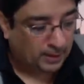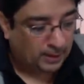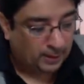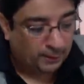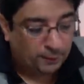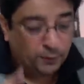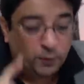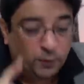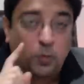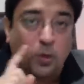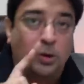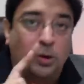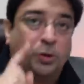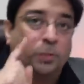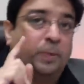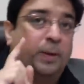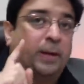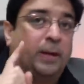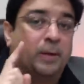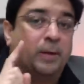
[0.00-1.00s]
If you want
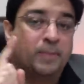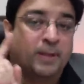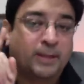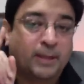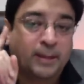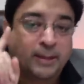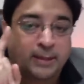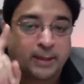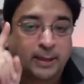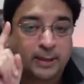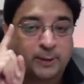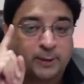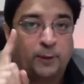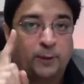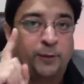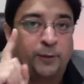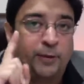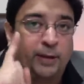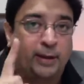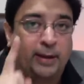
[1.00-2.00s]
to become a
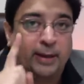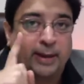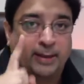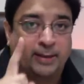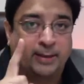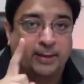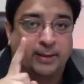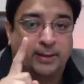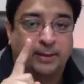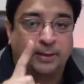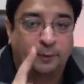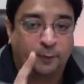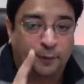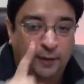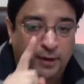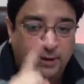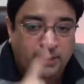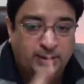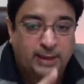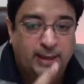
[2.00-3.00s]
successful freelancer, the
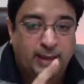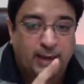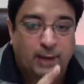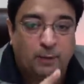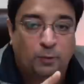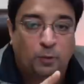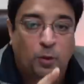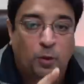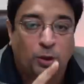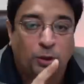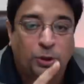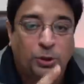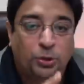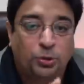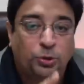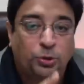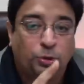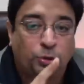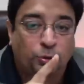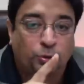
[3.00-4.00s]
first thing I want
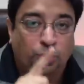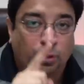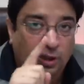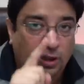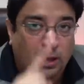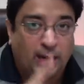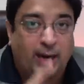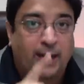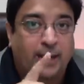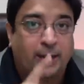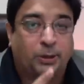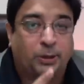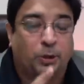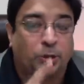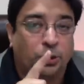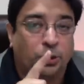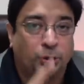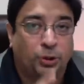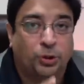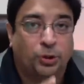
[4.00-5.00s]
you to write
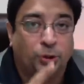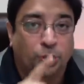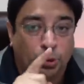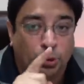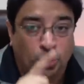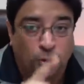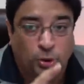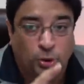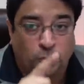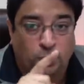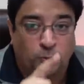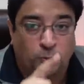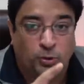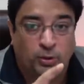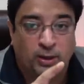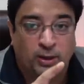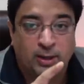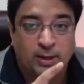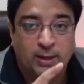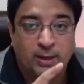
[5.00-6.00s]
on your
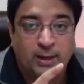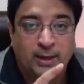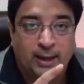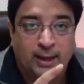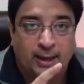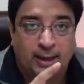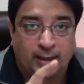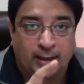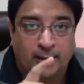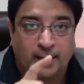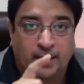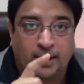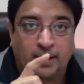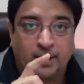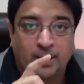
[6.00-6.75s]
notebook, and